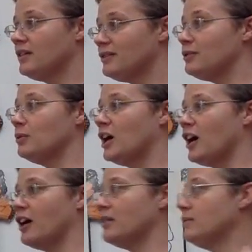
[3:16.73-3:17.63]
to
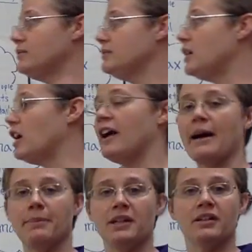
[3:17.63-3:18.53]
our
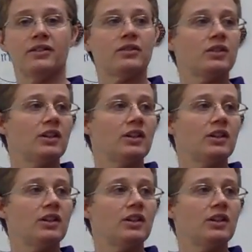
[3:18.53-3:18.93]
happiness.